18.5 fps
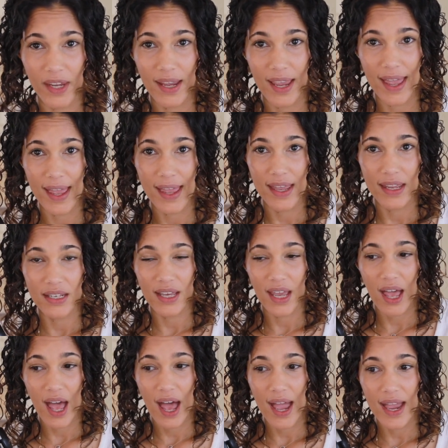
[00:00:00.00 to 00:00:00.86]
and
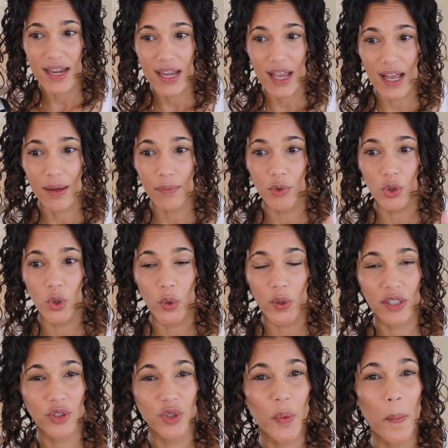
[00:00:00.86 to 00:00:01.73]
I am
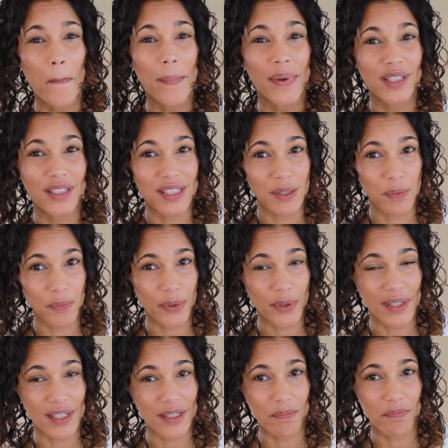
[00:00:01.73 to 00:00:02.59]
going to
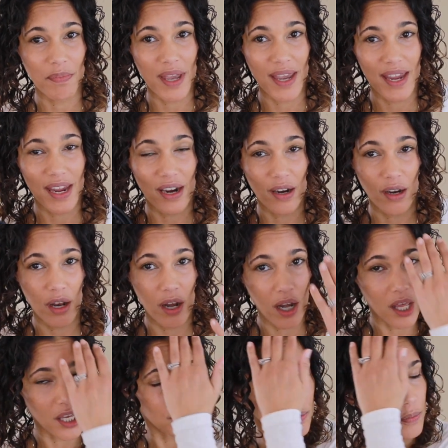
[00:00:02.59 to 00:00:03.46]
manipulate my hair a
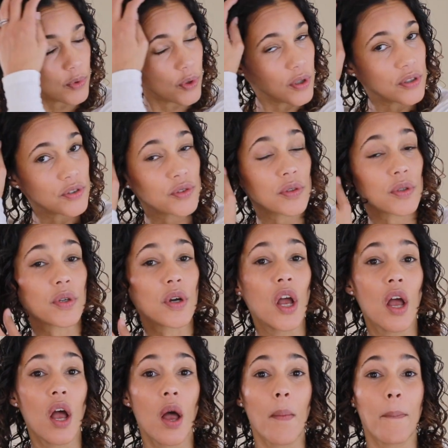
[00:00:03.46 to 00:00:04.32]
lot more. So
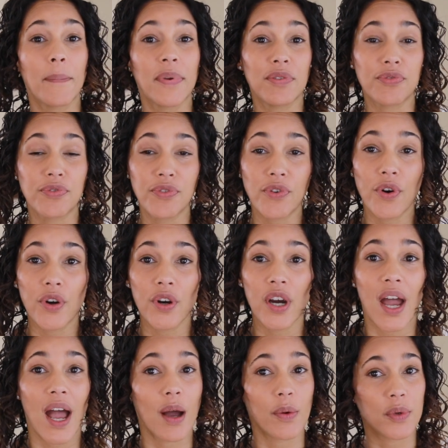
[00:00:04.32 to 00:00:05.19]

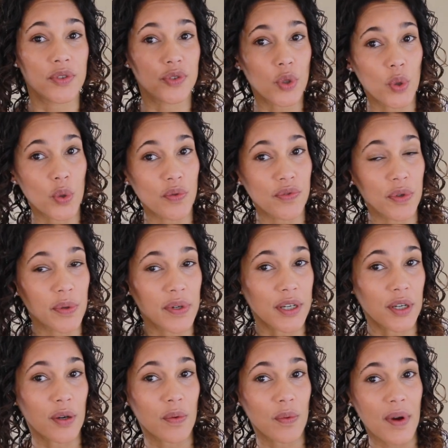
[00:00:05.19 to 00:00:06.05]
before I was
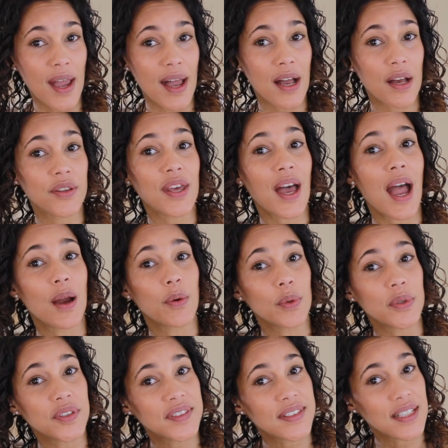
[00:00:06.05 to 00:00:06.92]
hovering around, I
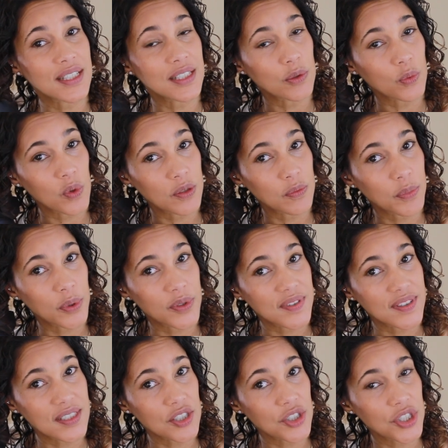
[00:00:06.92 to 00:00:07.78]
was staying in one
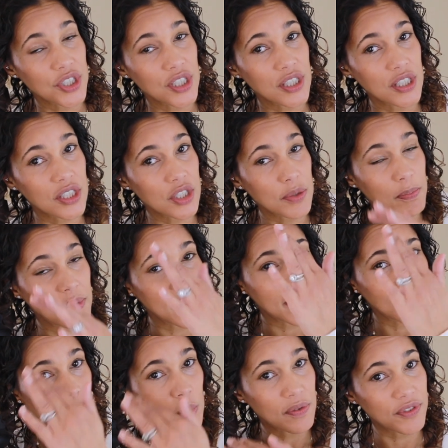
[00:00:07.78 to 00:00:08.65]
position,
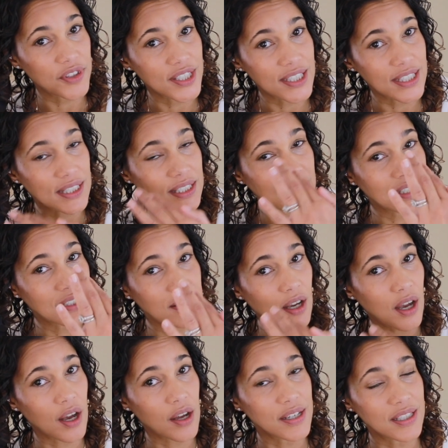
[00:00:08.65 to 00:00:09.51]
playing with the heat,
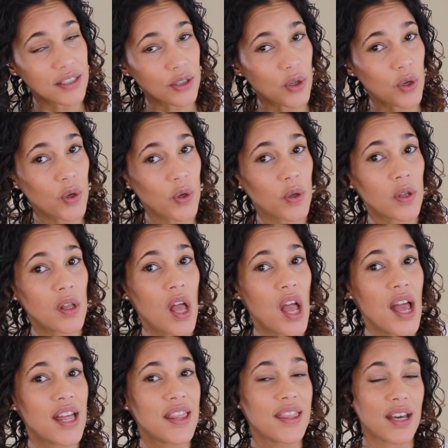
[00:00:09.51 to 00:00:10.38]
hot and cold.
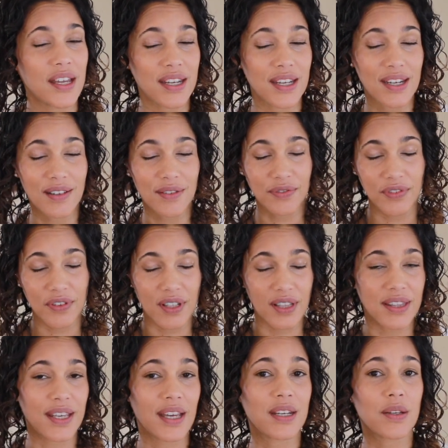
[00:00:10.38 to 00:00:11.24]
Now that I
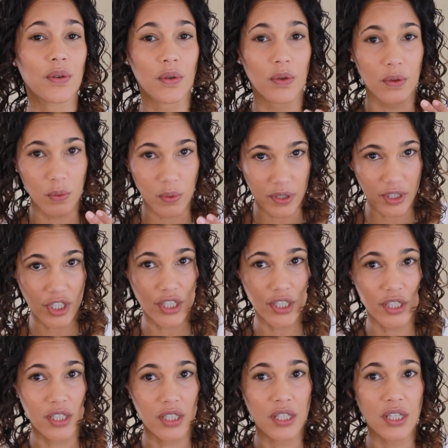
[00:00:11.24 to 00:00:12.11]
feel that we're
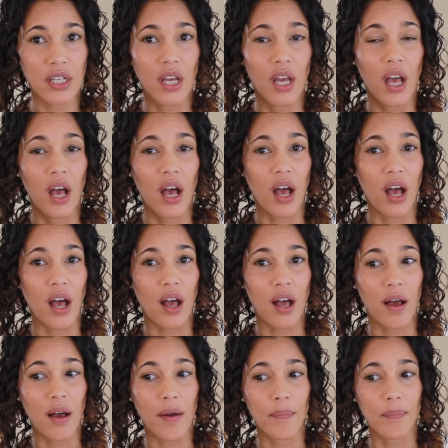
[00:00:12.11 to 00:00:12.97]
good,
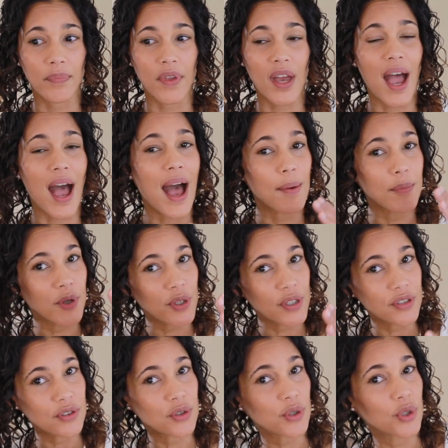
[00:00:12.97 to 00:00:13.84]
I'm
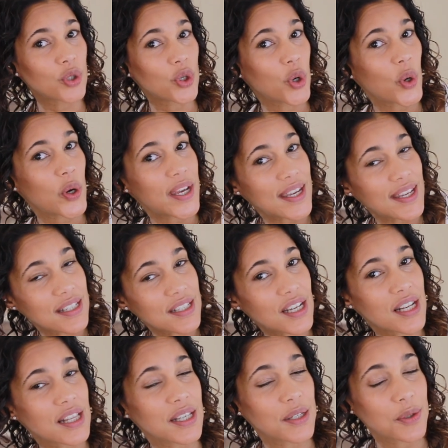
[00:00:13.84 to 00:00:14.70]
going to go in
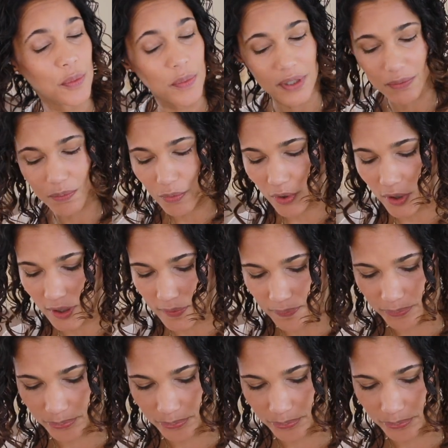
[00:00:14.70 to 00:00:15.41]
a little bit more.